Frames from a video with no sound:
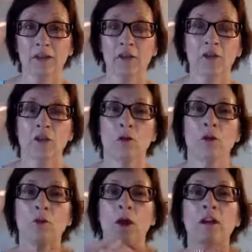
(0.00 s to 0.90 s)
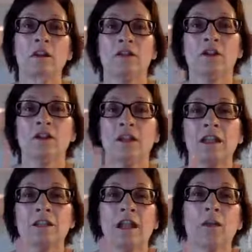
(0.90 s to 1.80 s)
And so one of the first
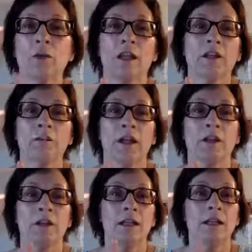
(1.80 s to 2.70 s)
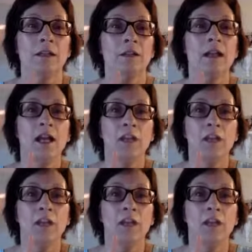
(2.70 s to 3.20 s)
things that I recommend is